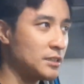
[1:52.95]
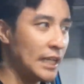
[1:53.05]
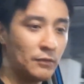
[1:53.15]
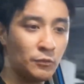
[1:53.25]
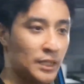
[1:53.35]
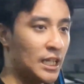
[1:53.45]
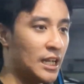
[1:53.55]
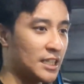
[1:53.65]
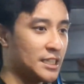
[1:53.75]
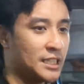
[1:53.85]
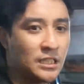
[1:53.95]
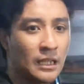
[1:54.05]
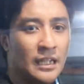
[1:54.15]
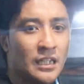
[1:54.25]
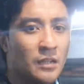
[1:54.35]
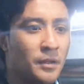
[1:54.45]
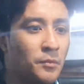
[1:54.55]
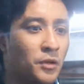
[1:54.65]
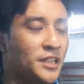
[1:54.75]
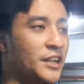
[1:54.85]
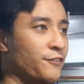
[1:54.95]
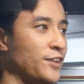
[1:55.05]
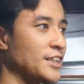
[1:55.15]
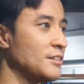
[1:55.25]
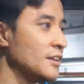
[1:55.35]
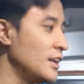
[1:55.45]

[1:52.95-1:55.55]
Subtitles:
like with the Lux, it's a little bit more different